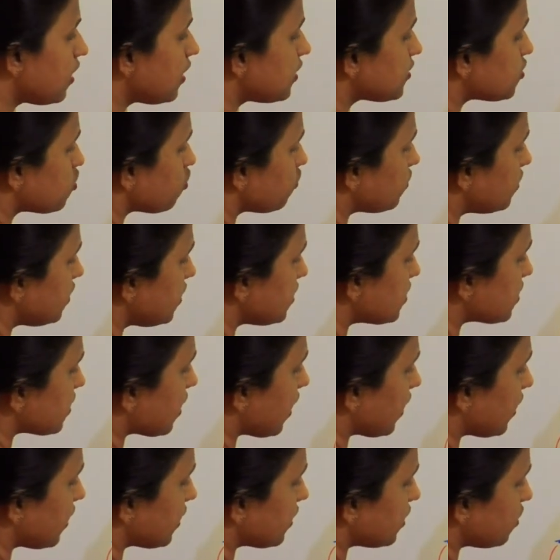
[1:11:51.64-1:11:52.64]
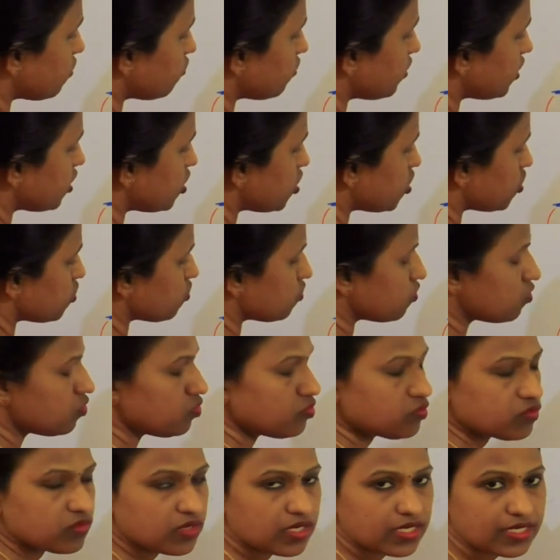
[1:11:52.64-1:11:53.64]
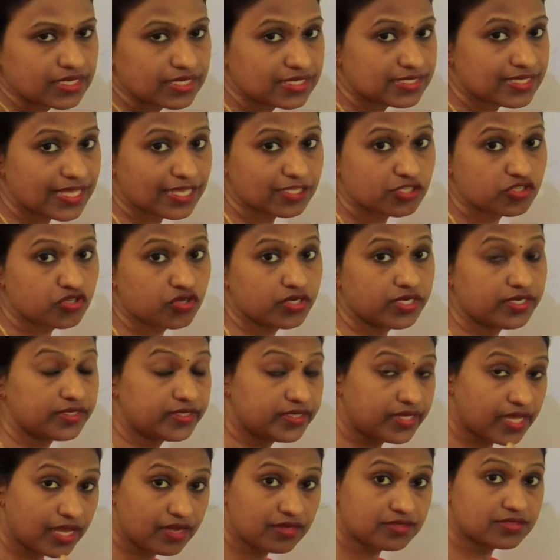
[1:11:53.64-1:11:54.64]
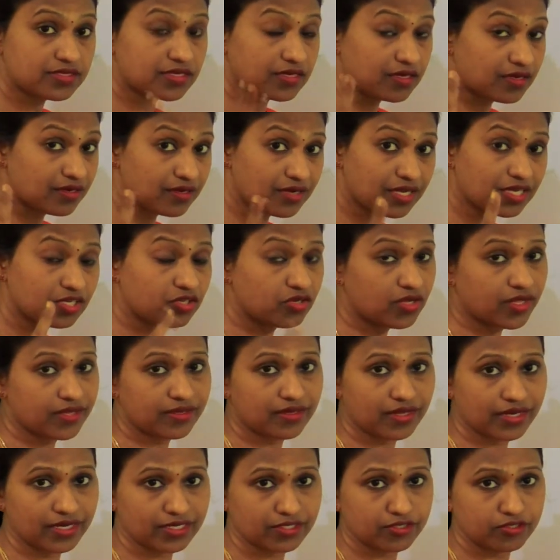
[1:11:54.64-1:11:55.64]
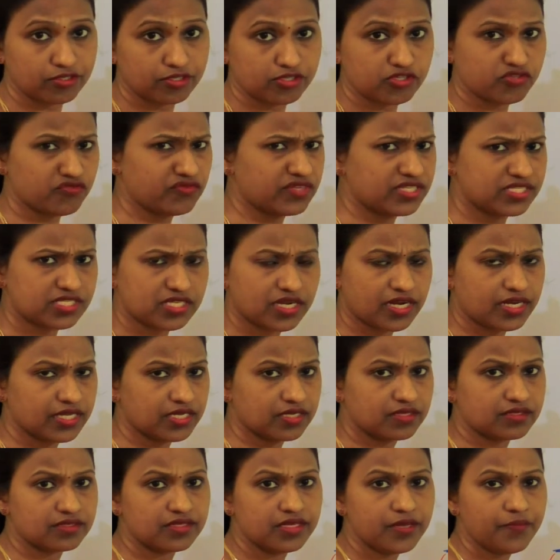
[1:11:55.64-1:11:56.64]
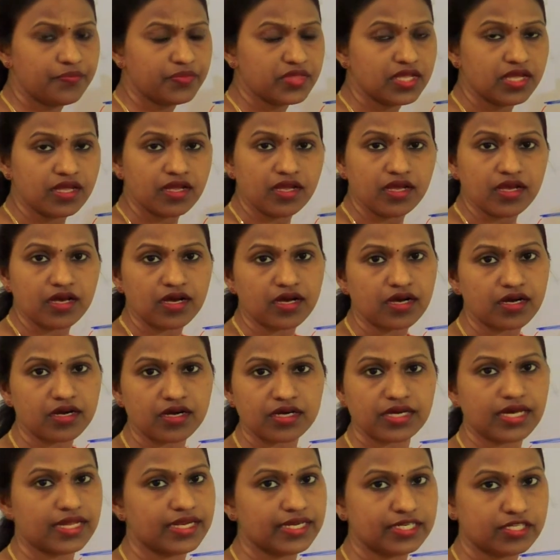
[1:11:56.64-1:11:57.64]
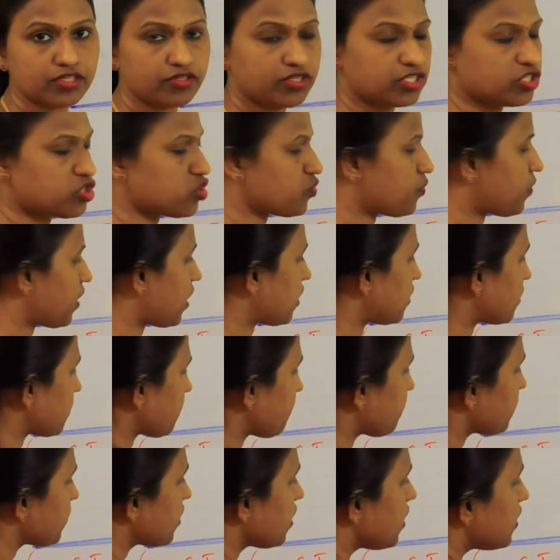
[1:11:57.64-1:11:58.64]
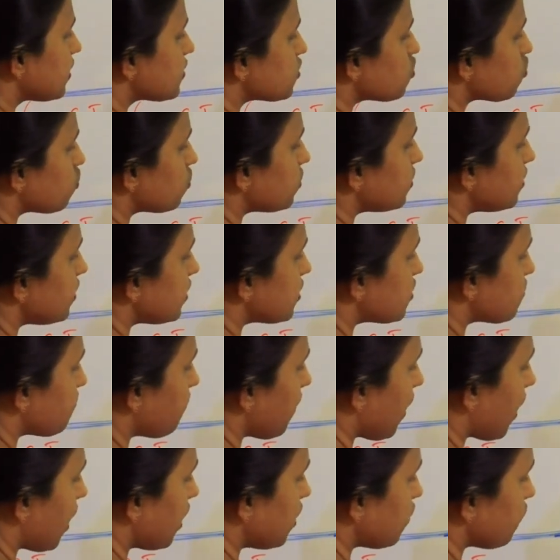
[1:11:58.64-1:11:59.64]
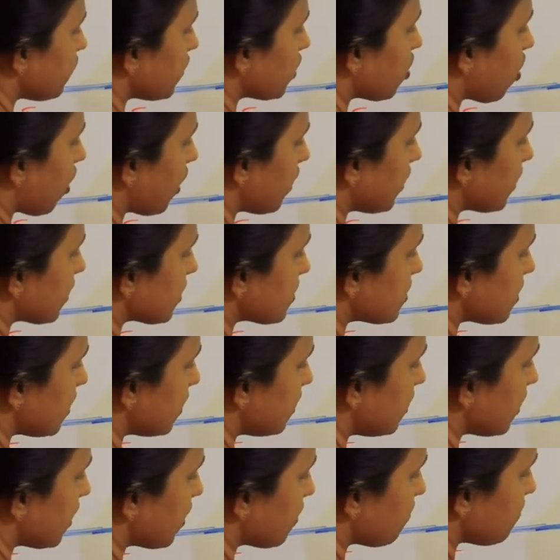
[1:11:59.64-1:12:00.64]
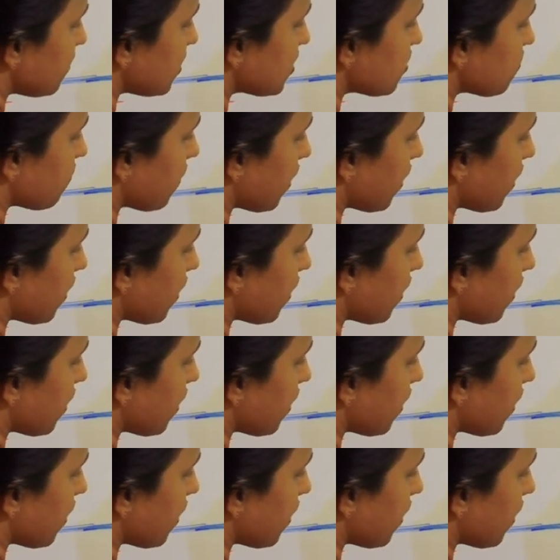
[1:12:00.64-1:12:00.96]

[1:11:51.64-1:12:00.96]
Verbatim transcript: So this connective tissue is actually dense irregular connective tissue. We'll study in the uh, connective tissue part. So this part we call it as the dermis